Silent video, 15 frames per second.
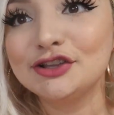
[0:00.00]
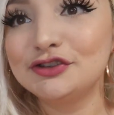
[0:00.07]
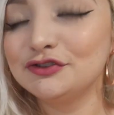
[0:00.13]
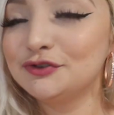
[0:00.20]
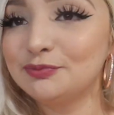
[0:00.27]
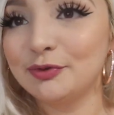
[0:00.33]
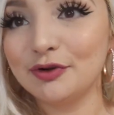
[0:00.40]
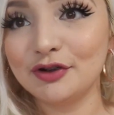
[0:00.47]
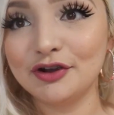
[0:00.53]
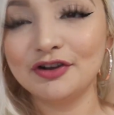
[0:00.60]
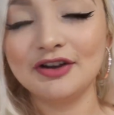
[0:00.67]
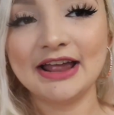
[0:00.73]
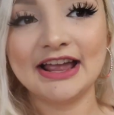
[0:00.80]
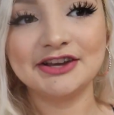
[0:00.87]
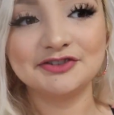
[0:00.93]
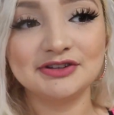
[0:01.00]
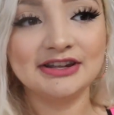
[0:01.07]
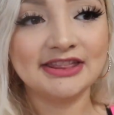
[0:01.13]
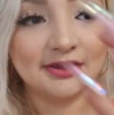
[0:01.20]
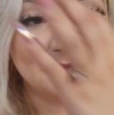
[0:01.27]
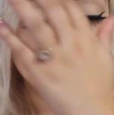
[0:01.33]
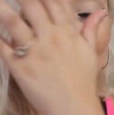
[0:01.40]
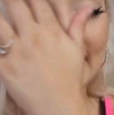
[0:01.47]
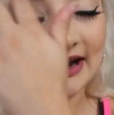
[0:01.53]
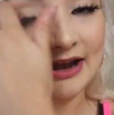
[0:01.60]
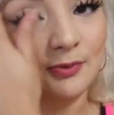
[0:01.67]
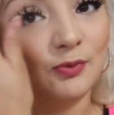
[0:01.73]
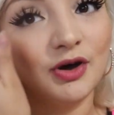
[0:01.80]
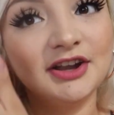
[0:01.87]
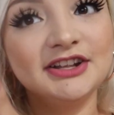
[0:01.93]
to spoil her actually the way that
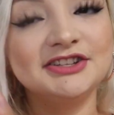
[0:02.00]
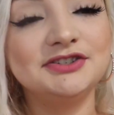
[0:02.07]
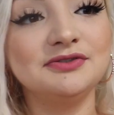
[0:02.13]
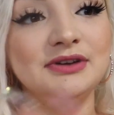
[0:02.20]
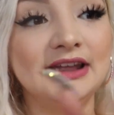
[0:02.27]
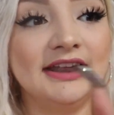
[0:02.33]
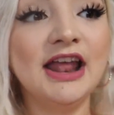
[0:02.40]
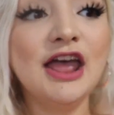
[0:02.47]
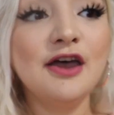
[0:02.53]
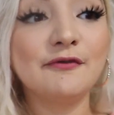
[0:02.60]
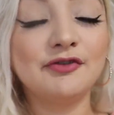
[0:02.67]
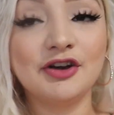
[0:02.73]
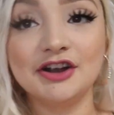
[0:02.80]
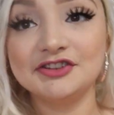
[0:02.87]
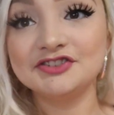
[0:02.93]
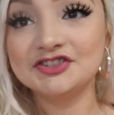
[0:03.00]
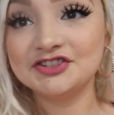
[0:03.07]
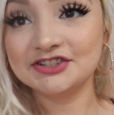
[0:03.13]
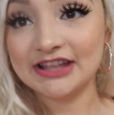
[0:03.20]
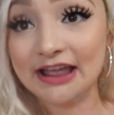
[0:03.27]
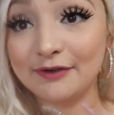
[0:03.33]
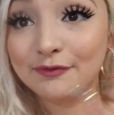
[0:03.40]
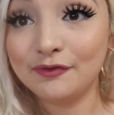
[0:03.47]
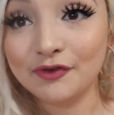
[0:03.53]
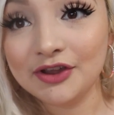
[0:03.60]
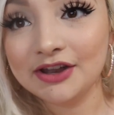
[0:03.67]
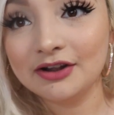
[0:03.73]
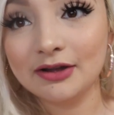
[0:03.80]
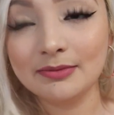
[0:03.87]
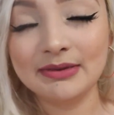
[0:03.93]
I wanted to and for her to just have
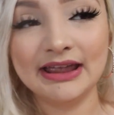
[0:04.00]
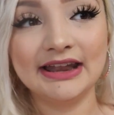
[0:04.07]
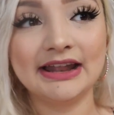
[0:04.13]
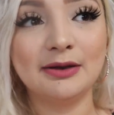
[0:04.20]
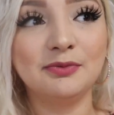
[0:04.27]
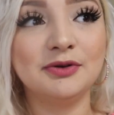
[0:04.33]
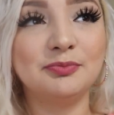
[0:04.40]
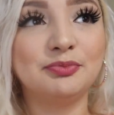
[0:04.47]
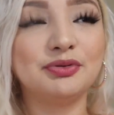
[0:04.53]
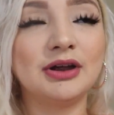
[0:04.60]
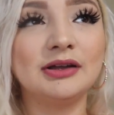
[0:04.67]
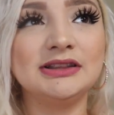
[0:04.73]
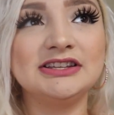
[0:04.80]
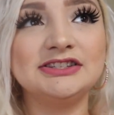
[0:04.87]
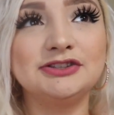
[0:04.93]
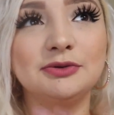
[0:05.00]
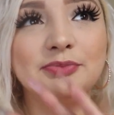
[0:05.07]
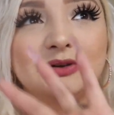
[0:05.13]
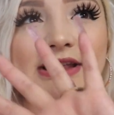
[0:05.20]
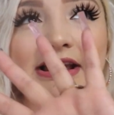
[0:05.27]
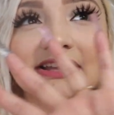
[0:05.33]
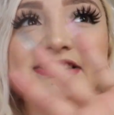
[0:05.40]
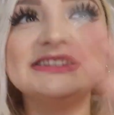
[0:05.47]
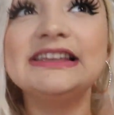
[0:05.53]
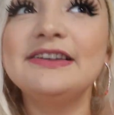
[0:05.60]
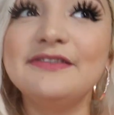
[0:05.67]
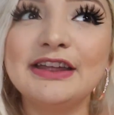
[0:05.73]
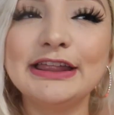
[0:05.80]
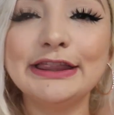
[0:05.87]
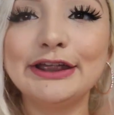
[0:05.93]
freedom and I would probably still put like a
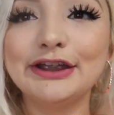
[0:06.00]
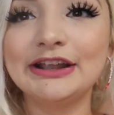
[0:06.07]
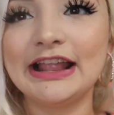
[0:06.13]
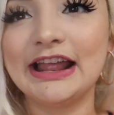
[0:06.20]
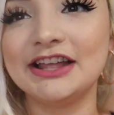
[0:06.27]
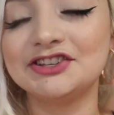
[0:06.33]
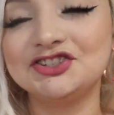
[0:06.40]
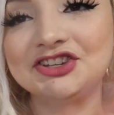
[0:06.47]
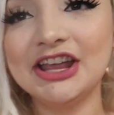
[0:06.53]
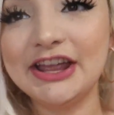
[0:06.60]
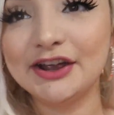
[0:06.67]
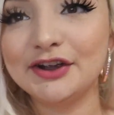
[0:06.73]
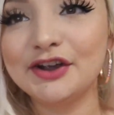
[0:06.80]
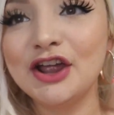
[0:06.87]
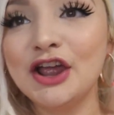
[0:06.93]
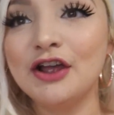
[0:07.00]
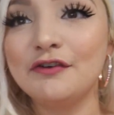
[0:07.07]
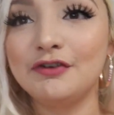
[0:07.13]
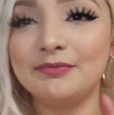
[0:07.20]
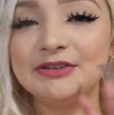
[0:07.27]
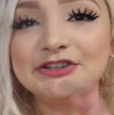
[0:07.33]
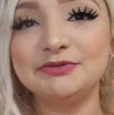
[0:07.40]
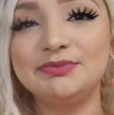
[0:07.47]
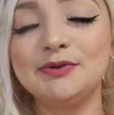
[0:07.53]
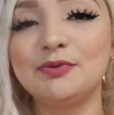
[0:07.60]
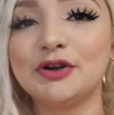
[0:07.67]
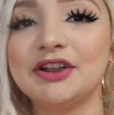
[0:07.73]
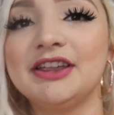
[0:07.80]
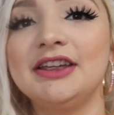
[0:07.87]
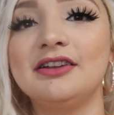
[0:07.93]
TV in there and like a chair for me to be
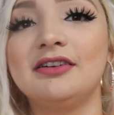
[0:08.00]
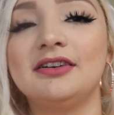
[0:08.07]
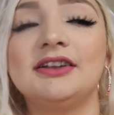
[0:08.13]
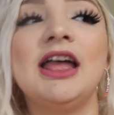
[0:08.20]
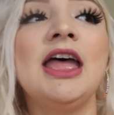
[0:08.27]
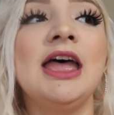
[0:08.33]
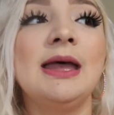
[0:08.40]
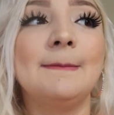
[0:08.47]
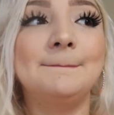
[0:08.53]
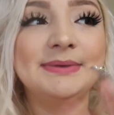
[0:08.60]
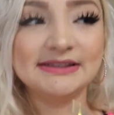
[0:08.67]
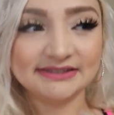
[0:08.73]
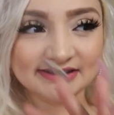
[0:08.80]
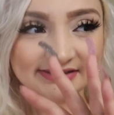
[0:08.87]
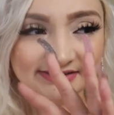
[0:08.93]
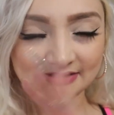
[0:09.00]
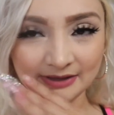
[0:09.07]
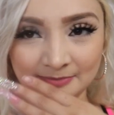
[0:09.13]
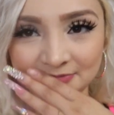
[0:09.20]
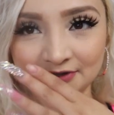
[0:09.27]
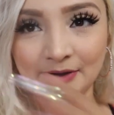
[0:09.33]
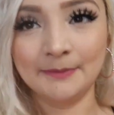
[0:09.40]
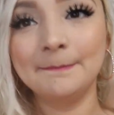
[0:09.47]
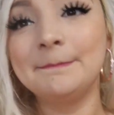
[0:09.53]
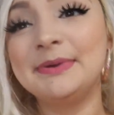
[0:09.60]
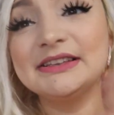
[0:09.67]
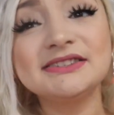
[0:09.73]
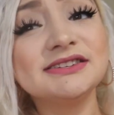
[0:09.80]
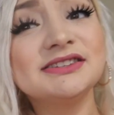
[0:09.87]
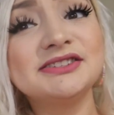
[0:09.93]
working on business, I'm sorry,
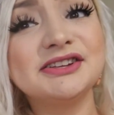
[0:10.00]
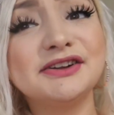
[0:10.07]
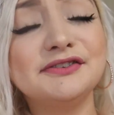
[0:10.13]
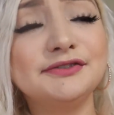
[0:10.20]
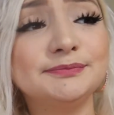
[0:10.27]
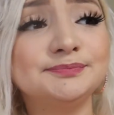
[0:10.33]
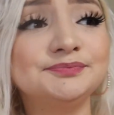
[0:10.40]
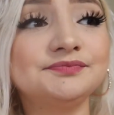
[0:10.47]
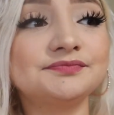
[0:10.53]
business stuff